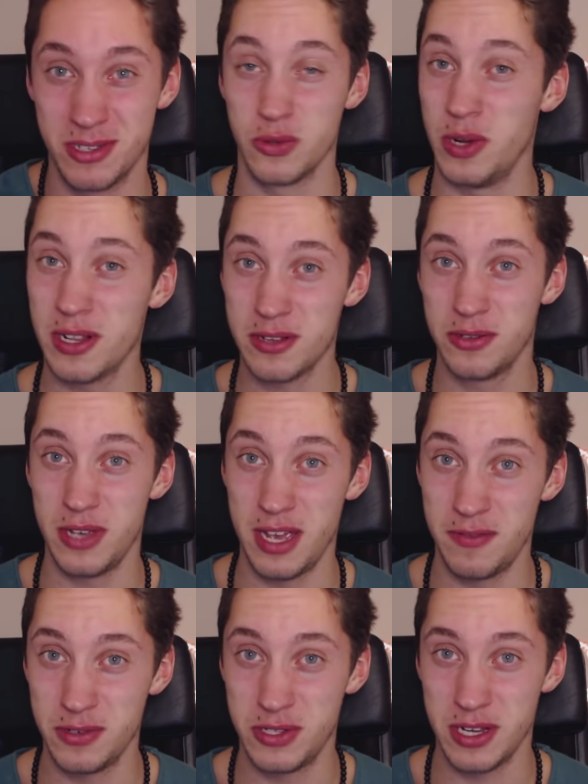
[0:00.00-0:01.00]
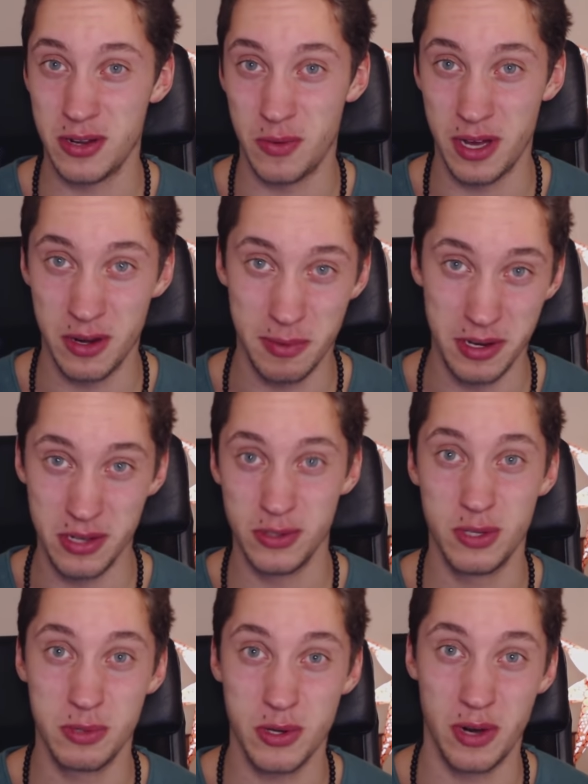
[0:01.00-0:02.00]
So welcome to every single one of my
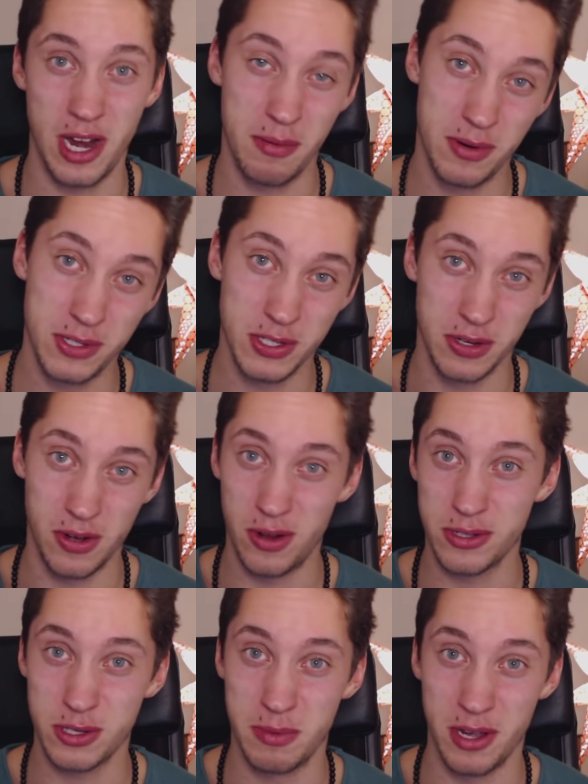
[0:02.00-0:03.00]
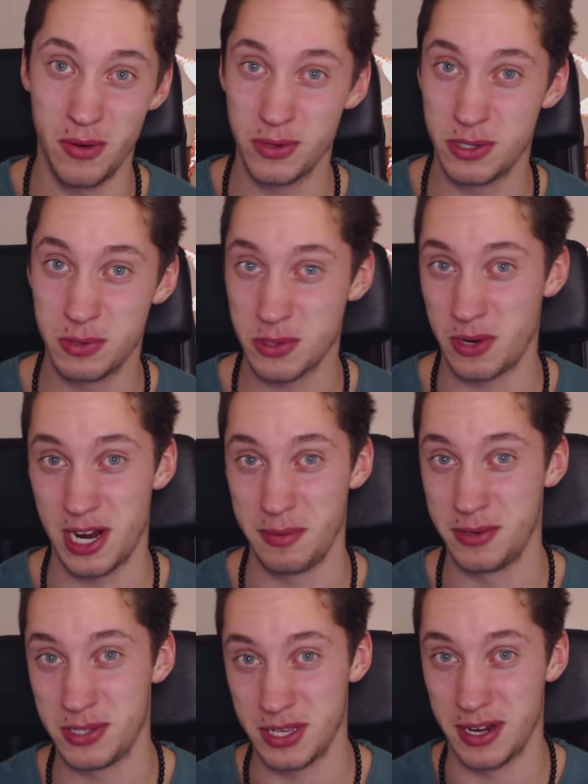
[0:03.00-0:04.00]
new subscribers and also my old
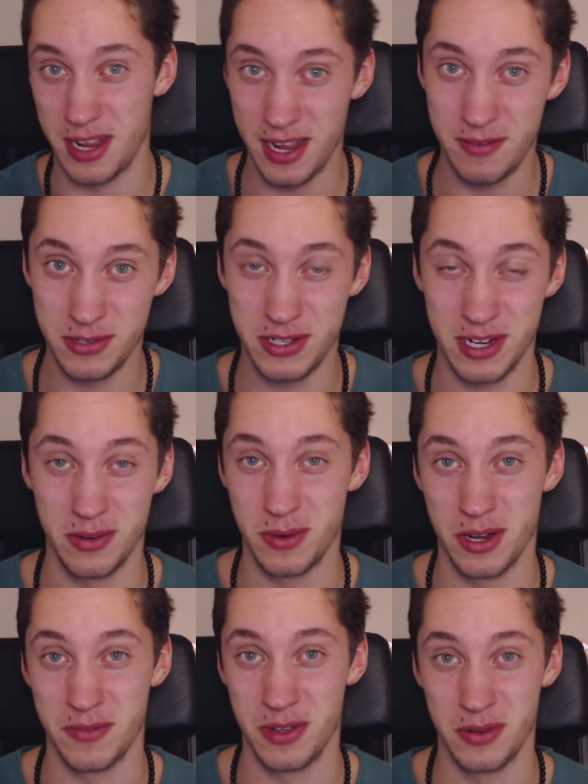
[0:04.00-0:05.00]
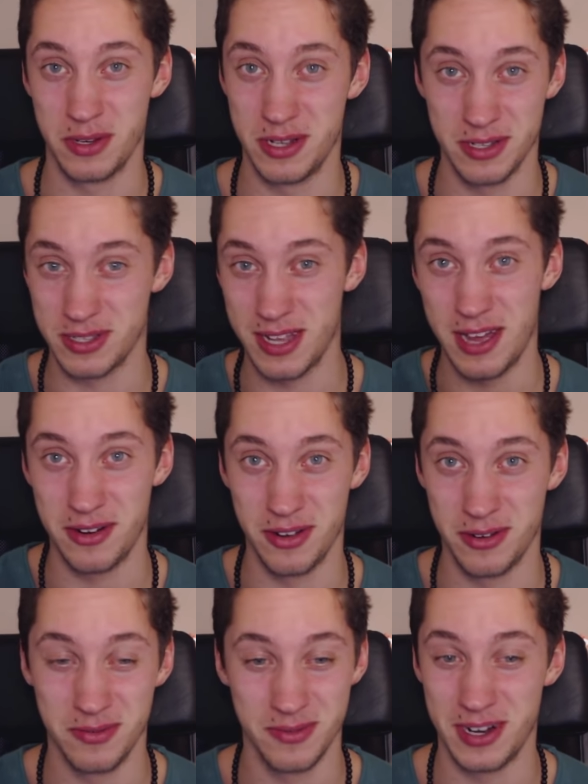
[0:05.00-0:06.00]
subscribers and every single one of you. Just, I don't
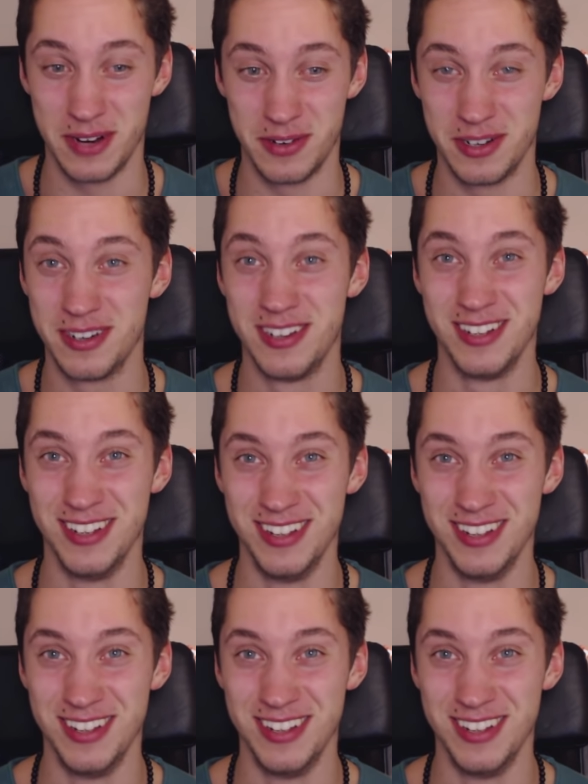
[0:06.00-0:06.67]
know, whatever.